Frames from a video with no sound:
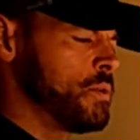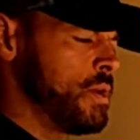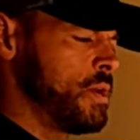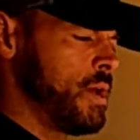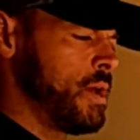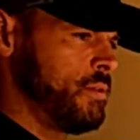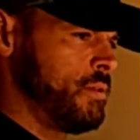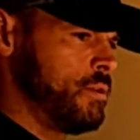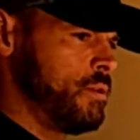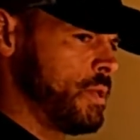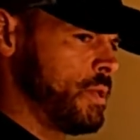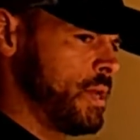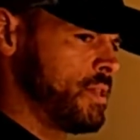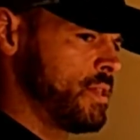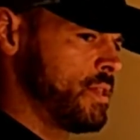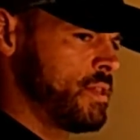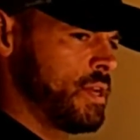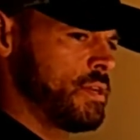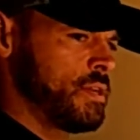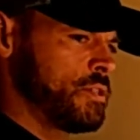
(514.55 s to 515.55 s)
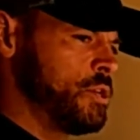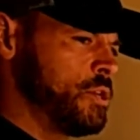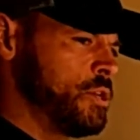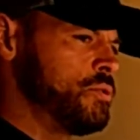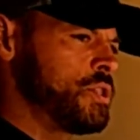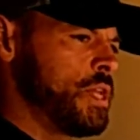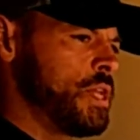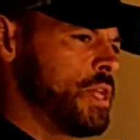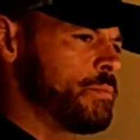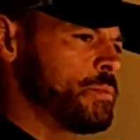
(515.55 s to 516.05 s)
You have to do like take 2
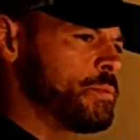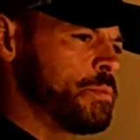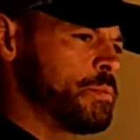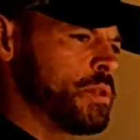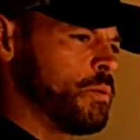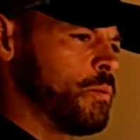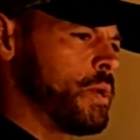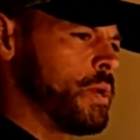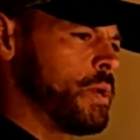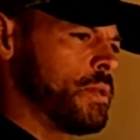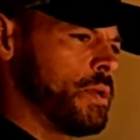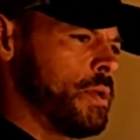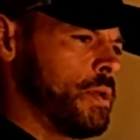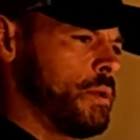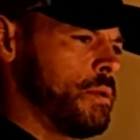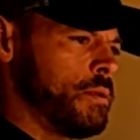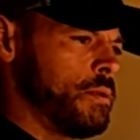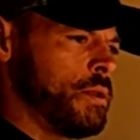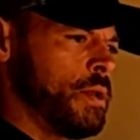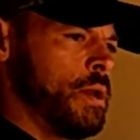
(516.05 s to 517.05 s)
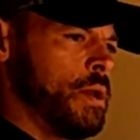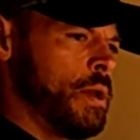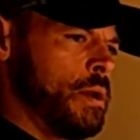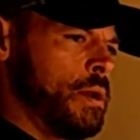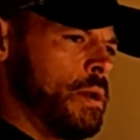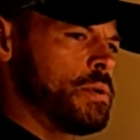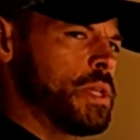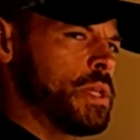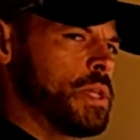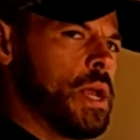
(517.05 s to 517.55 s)
steps, put the wheel in, and
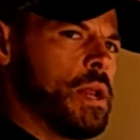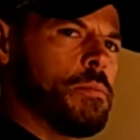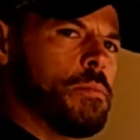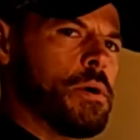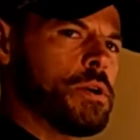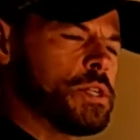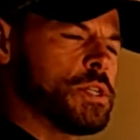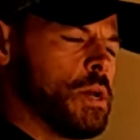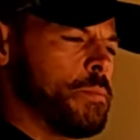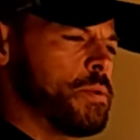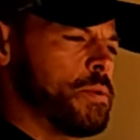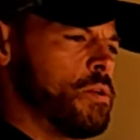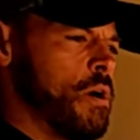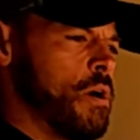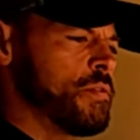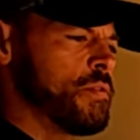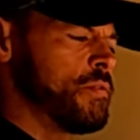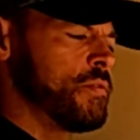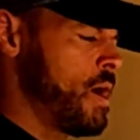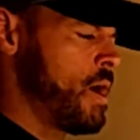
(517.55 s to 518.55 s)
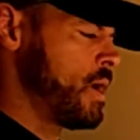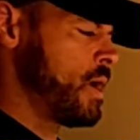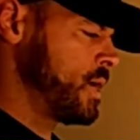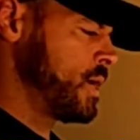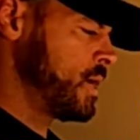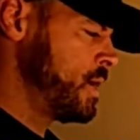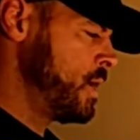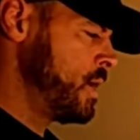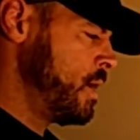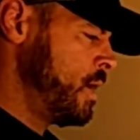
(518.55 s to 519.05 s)
put the handlebars up, and you're off and riding.
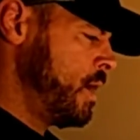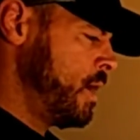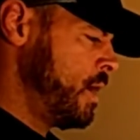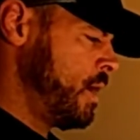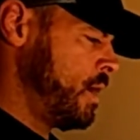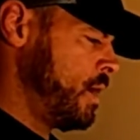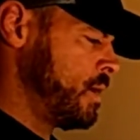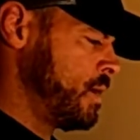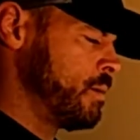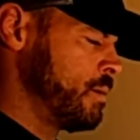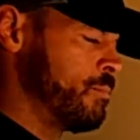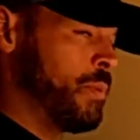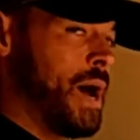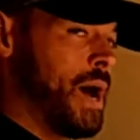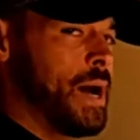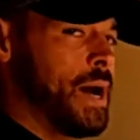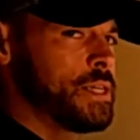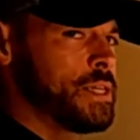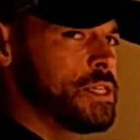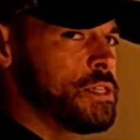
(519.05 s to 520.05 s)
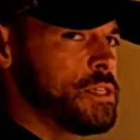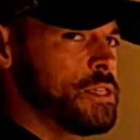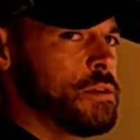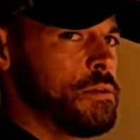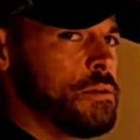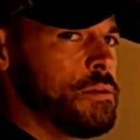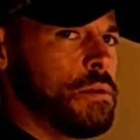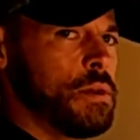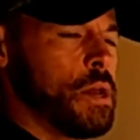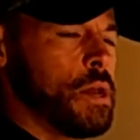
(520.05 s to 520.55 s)
The box,
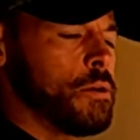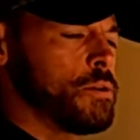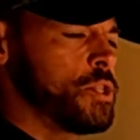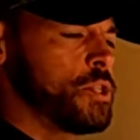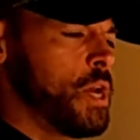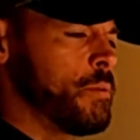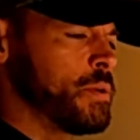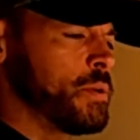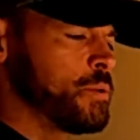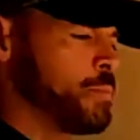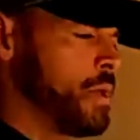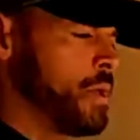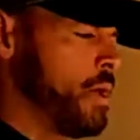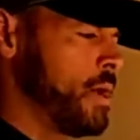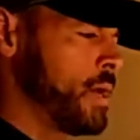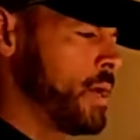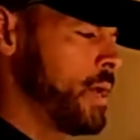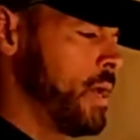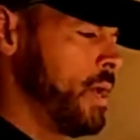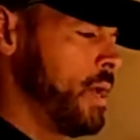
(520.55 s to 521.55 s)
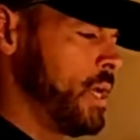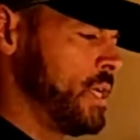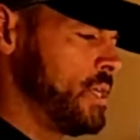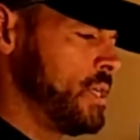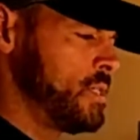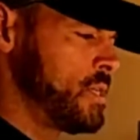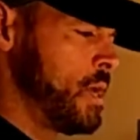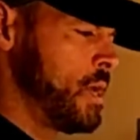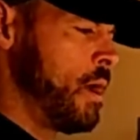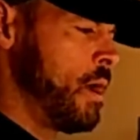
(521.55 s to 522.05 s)
a shameless plug,
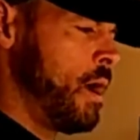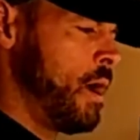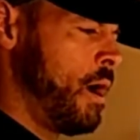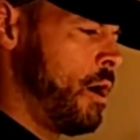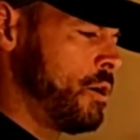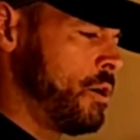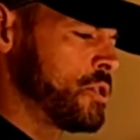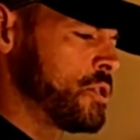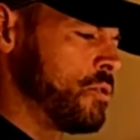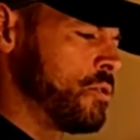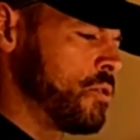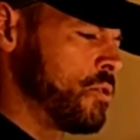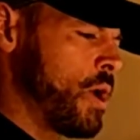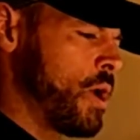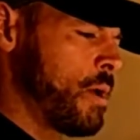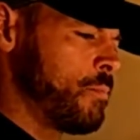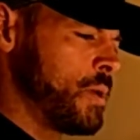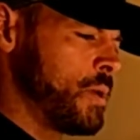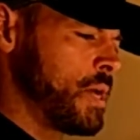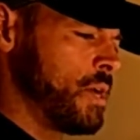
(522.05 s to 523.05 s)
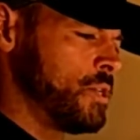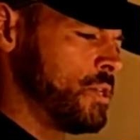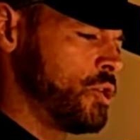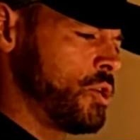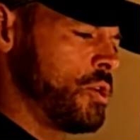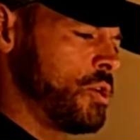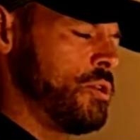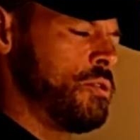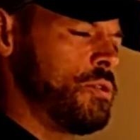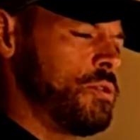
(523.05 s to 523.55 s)
is also great because you
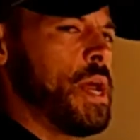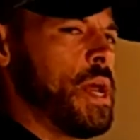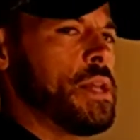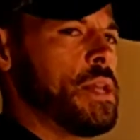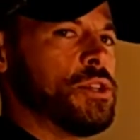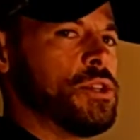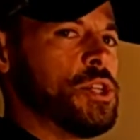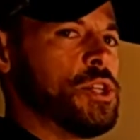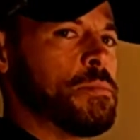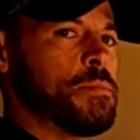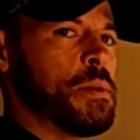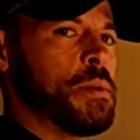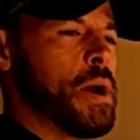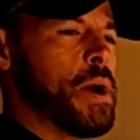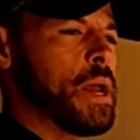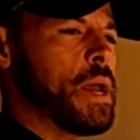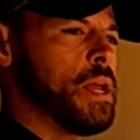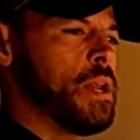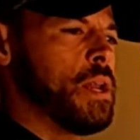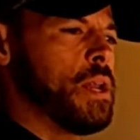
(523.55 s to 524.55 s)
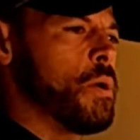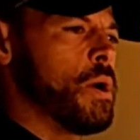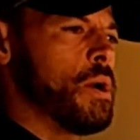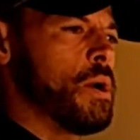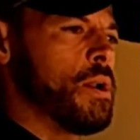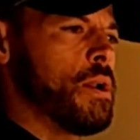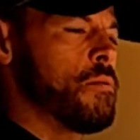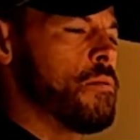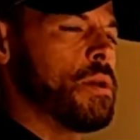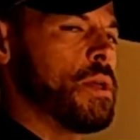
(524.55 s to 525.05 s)
can use that to ship the bike anywhere and
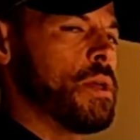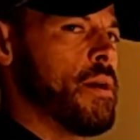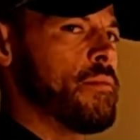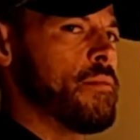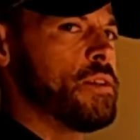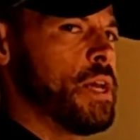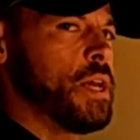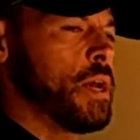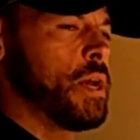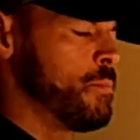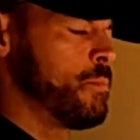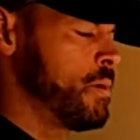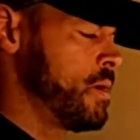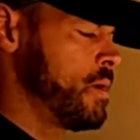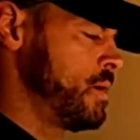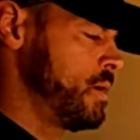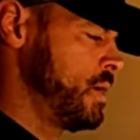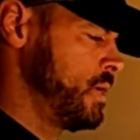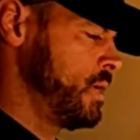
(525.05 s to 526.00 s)
not really have to take it apart.